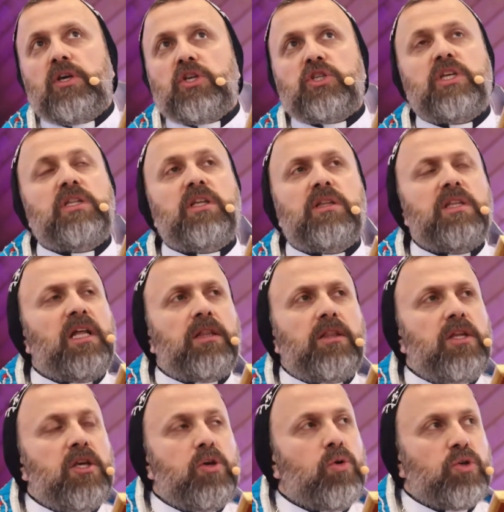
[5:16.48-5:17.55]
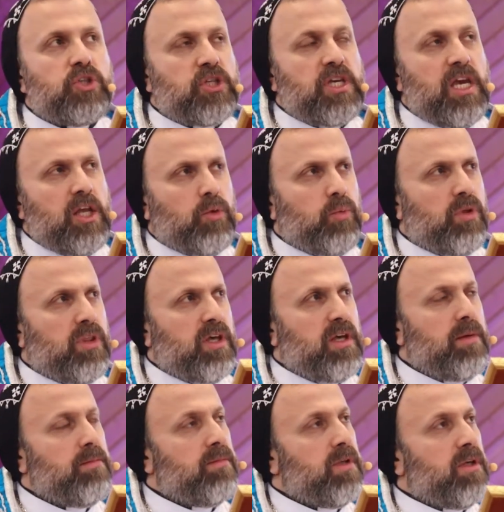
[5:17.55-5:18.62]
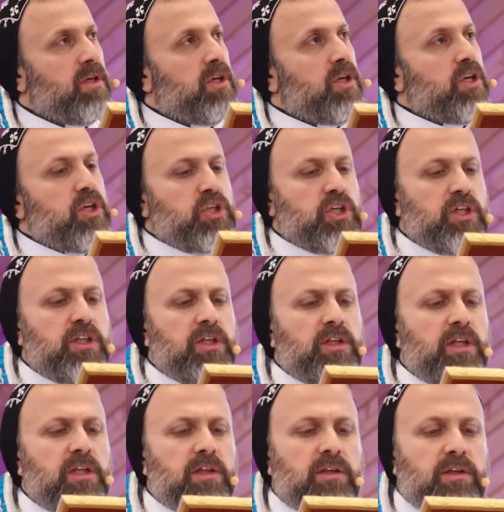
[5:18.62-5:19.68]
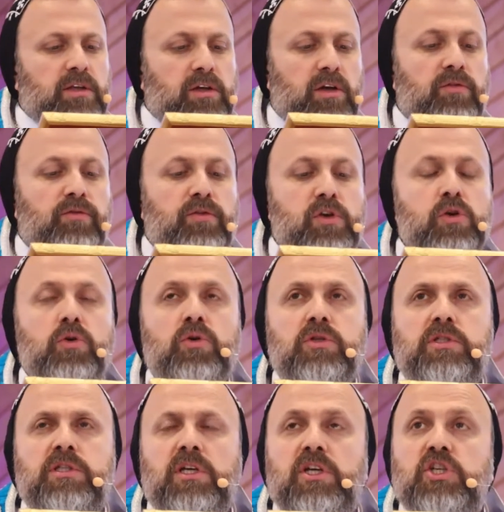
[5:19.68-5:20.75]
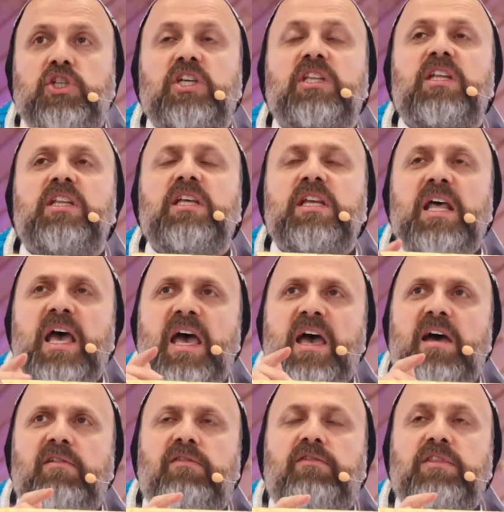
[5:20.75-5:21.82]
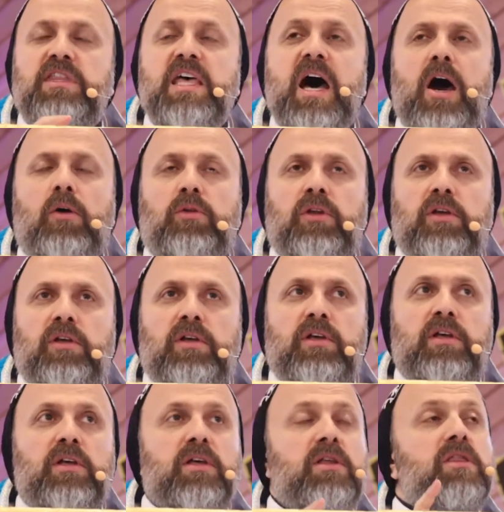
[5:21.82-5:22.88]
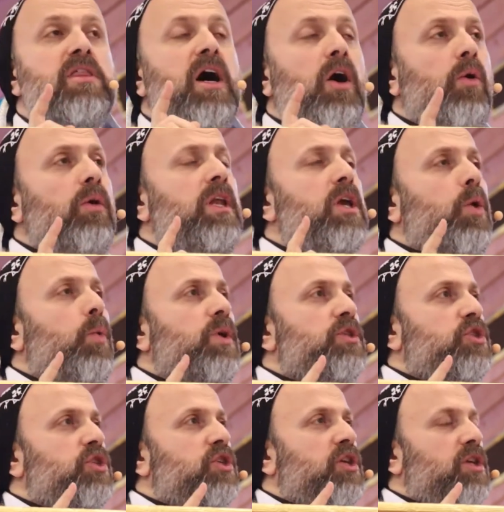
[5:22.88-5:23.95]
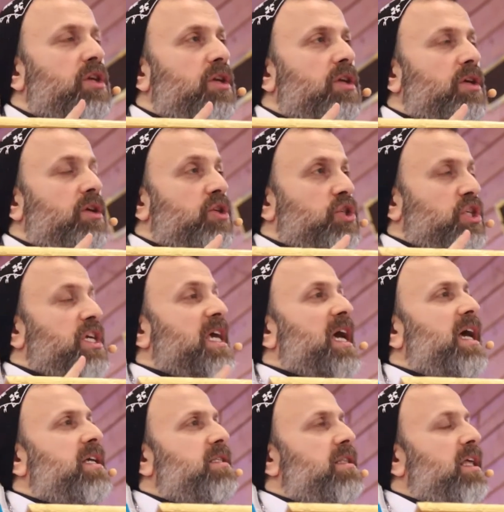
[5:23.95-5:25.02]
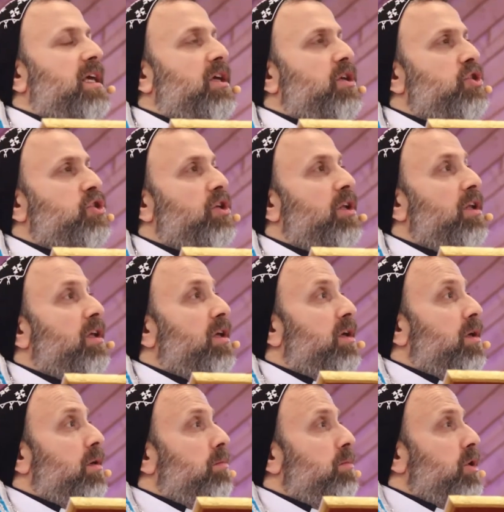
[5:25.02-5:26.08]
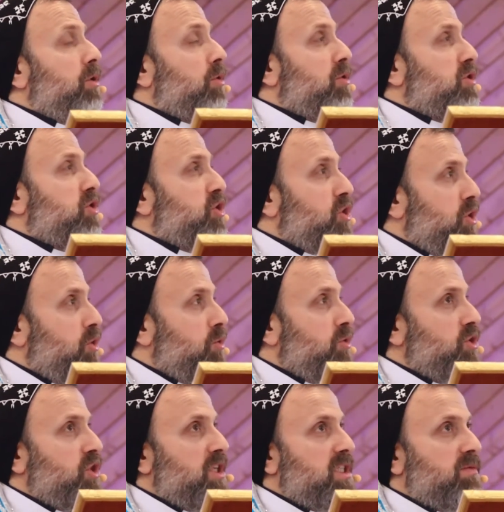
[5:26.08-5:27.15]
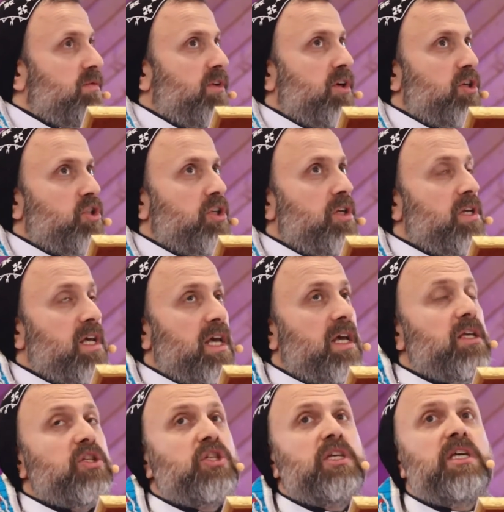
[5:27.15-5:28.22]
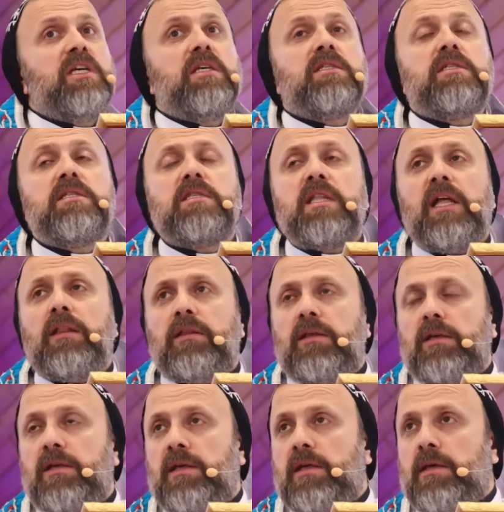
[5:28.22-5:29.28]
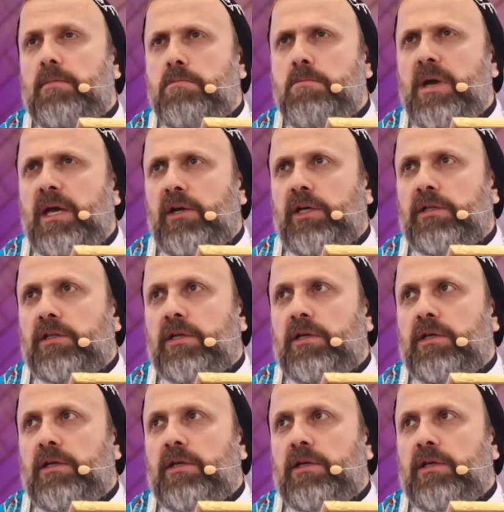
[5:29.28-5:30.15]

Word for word: She did not negotiate with him. She didn't refuse. She didn't have doubt. The only question she asked the angel, because she knows she is virgin and she is not married.